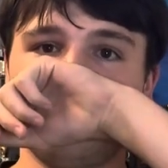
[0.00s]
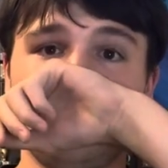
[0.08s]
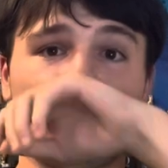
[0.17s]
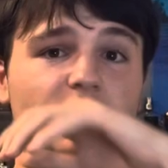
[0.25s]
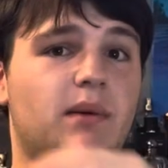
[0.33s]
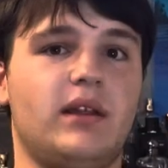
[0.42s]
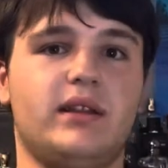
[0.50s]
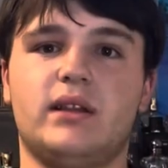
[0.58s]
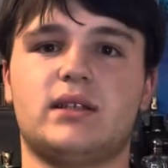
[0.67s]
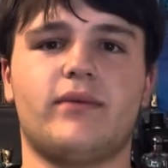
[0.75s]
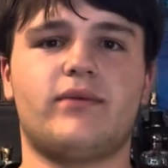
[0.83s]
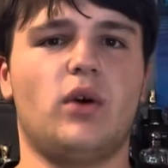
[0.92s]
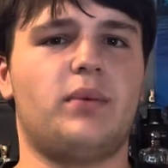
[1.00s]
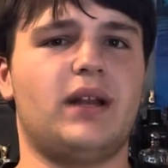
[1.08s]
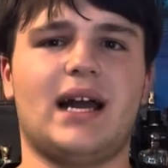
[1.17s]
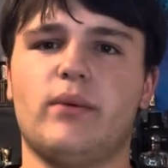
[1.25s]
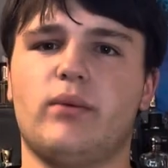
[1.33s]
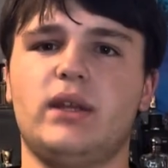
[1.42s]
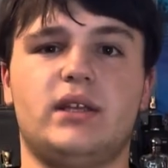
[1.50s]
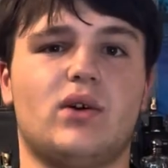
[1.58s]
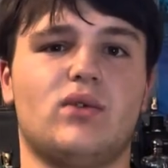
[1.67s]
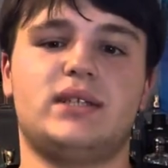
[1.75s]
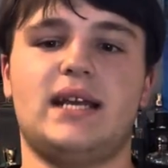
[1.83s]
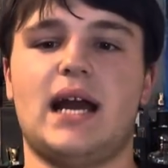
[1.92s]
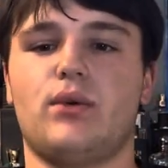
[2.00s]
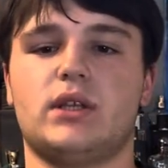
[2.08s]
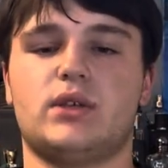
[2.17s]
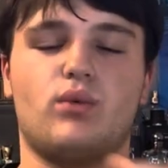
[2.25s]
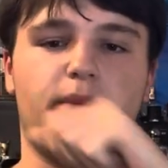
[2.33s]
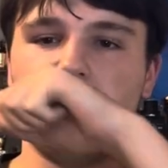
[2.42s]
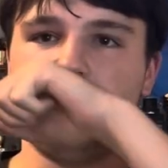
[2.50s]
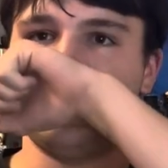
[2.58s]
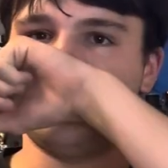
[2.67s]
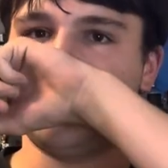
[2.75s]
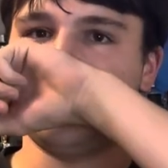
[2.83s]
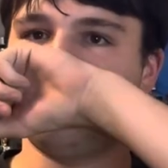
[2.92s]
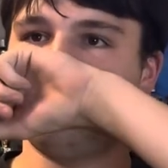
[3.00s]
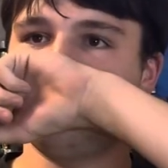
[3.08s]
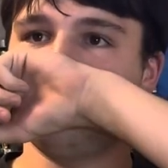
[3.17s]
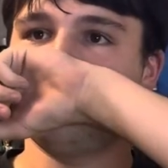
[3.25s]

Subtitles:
Now, smelling this off the opening, I really don't see how this would be outdated.